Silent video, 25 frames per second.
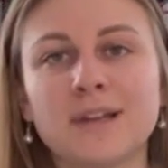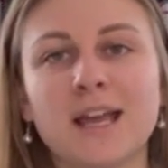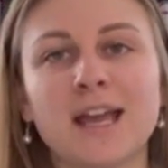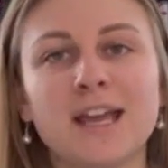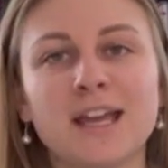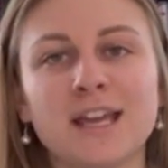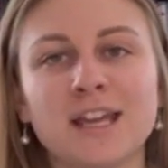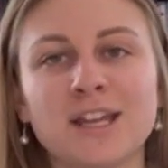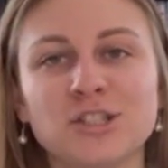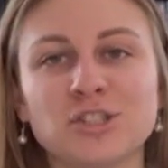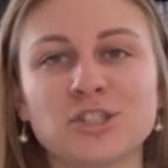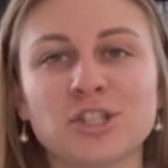
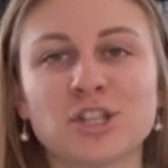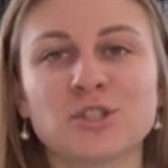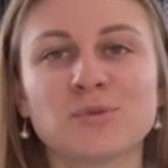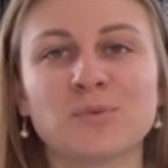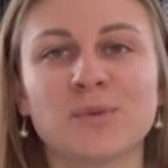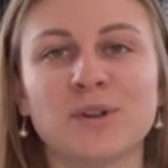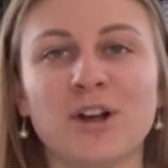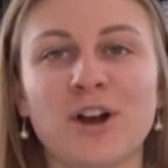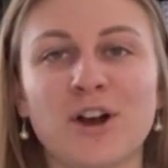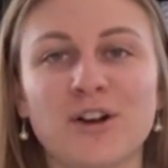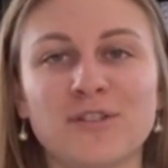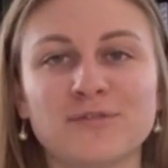It just
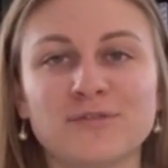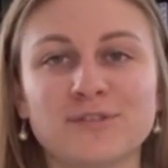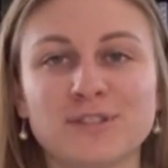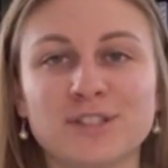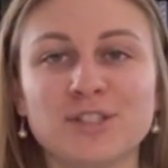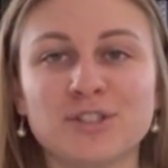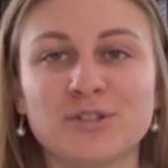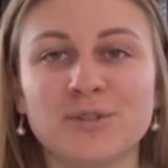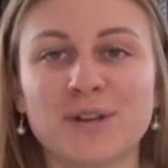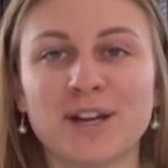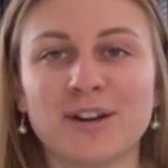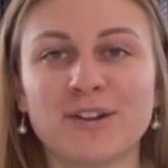went off.
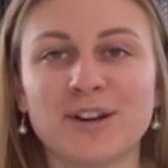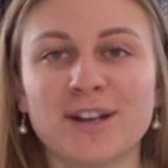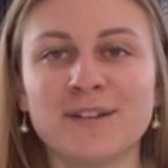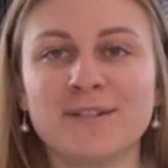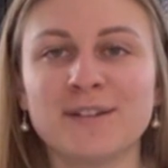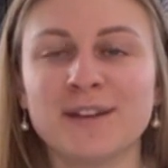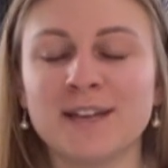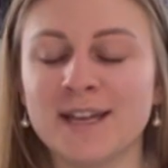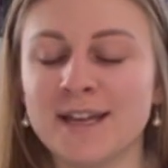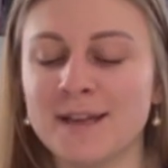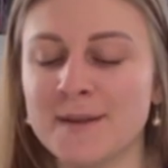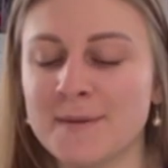Did you hear it?
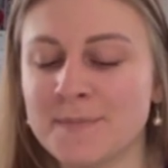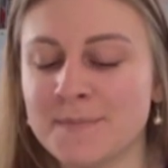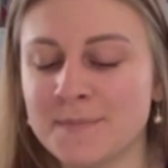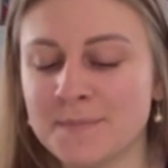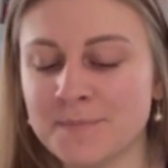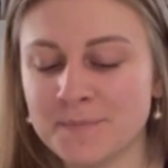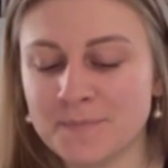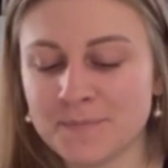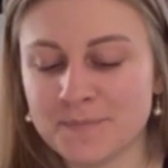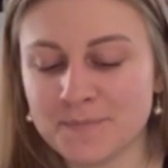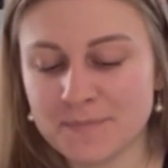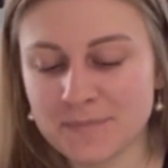
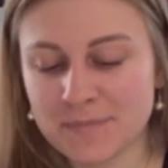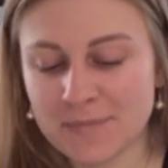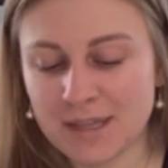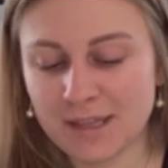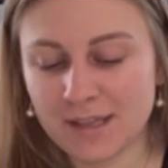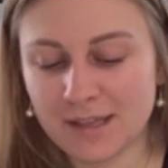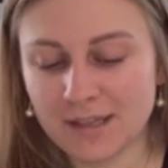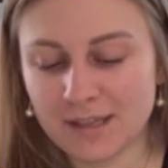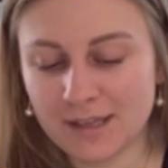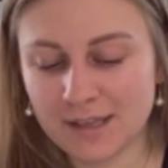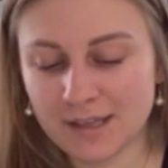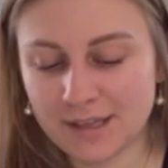
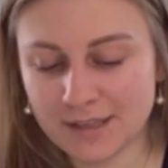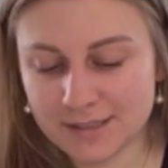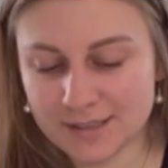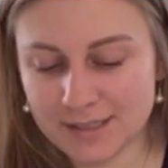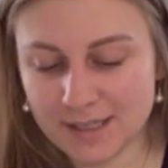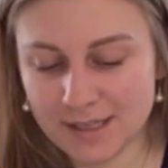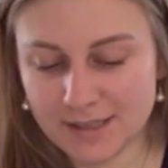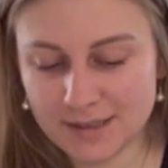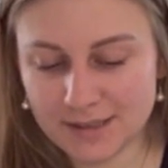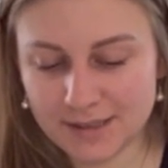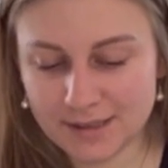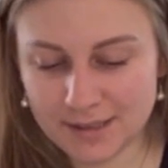Is
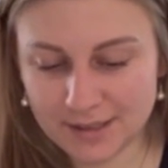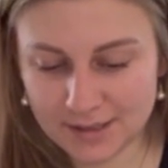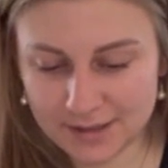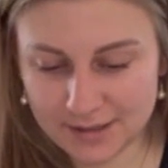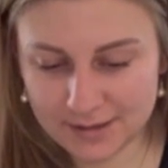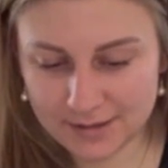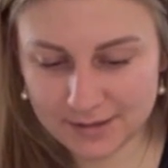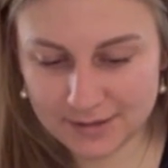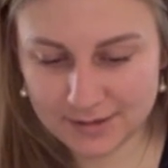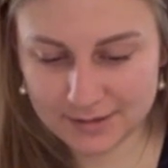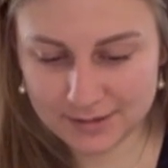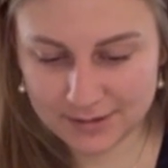it
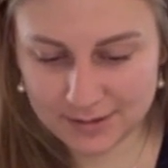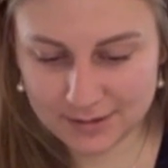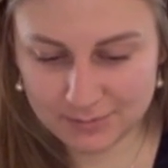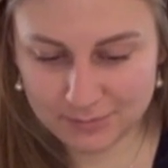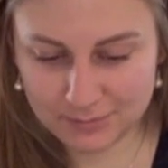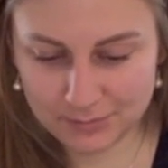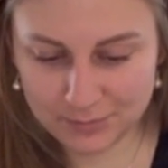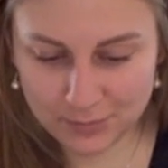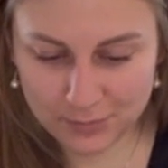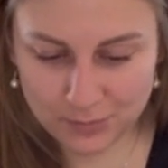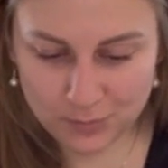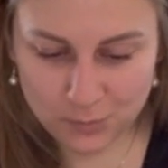the
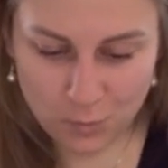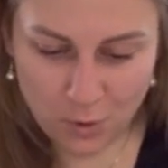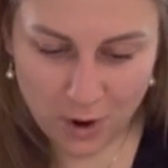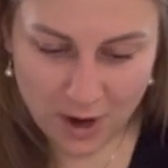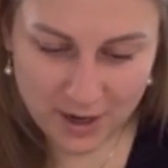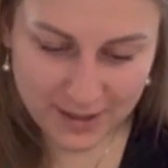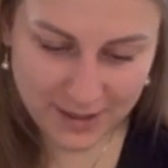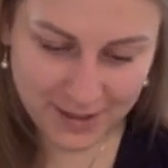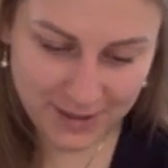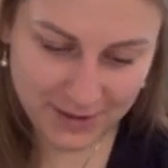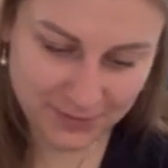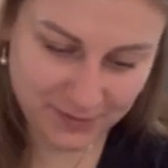
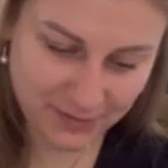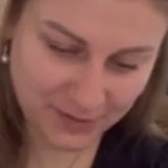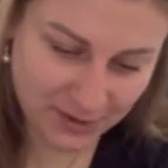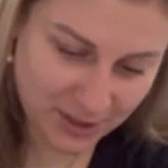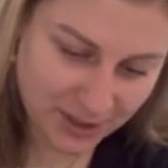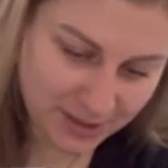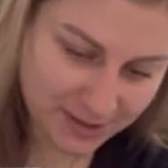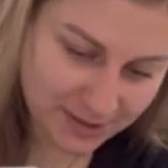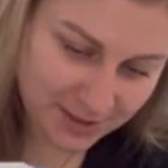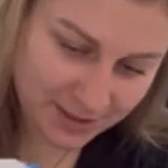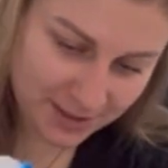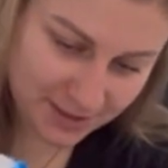walking
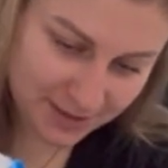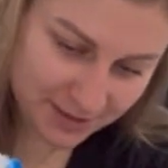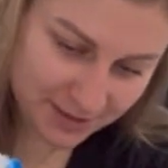foot?